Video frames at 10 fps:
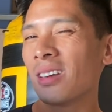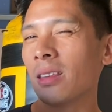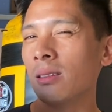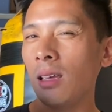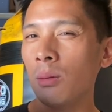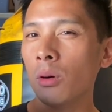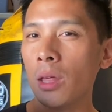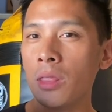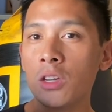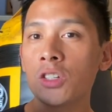on the table
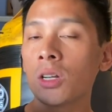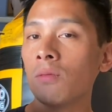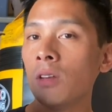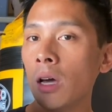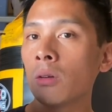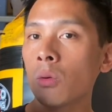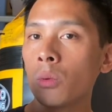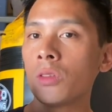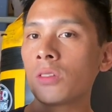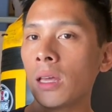that they should have done
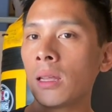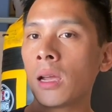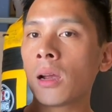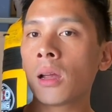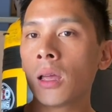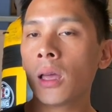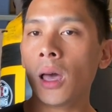with this headgear.